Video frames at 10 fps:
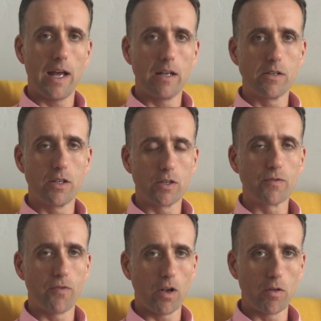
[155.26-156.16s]
and you
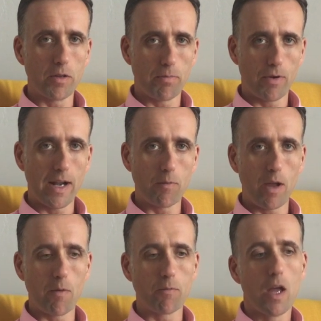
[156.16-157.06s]
just follow the plan.
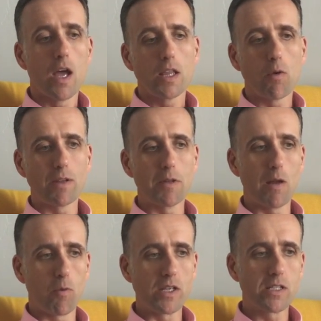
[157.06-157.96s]
And the one thing we
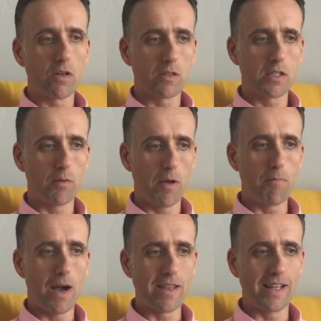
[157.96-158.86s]
did, we stuck to it
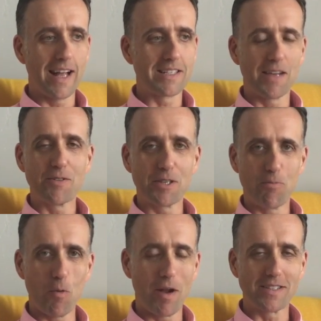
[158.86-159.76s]
by the letter, even to the
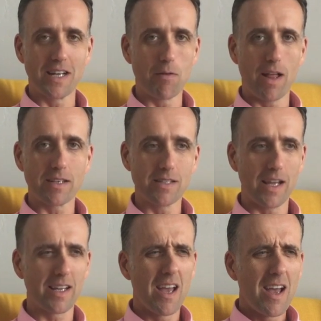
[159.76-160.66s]
point where I'd say to Alex,
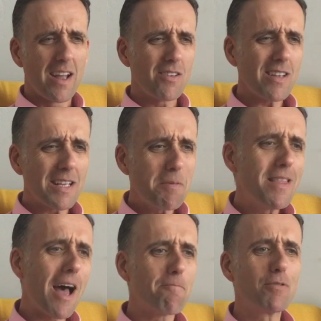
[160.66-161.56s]
like, it doesn't have to be
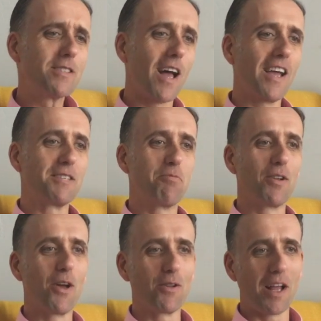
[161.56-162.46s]
that precise,
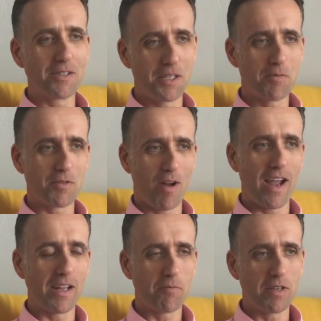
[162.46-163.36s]
but no, like, she was
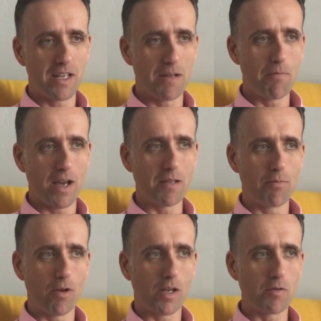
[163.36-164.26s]
right. We did it by the
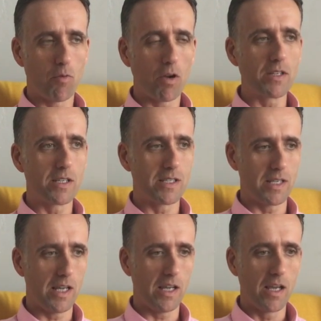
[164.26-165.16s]
book because we wanted to
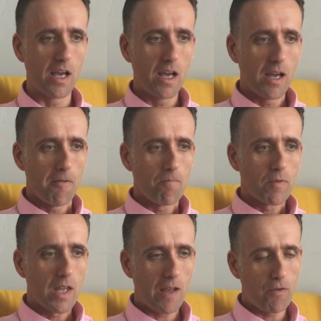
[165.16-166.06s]
see
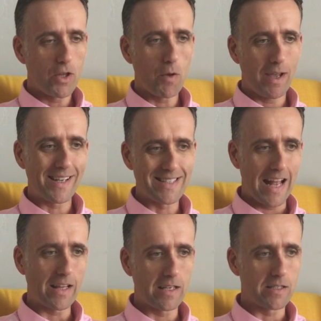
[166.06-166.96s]
if you do it
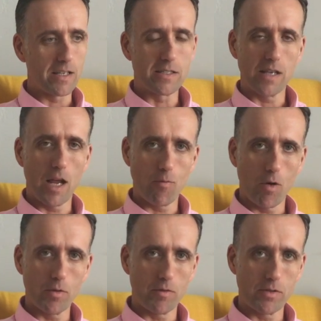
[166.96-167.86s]
exactly as they say,
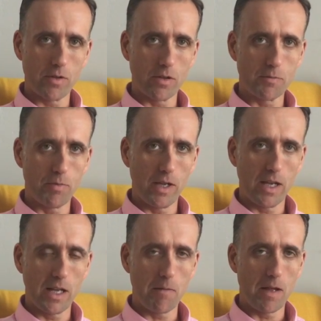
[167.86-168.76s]
what would the results be?
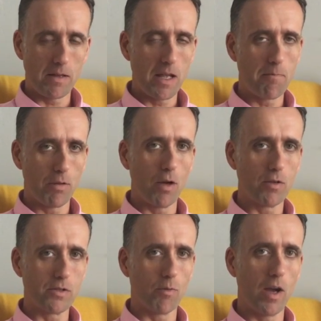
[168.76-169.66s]
And it did blow
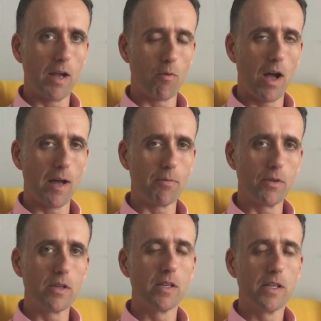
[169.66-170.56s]
us away what happened.